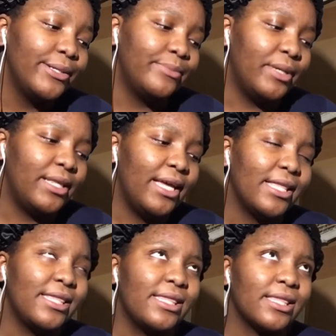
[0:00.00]
But like
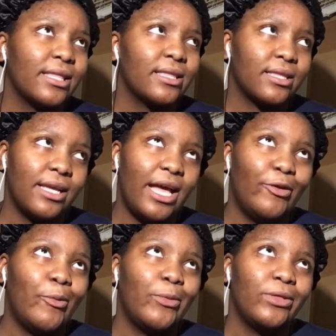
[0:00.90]
I
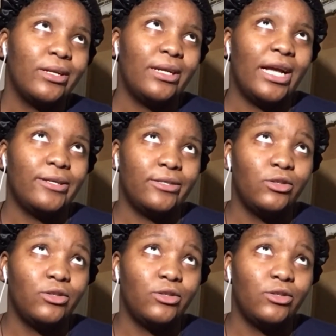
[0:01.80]
remember the guy with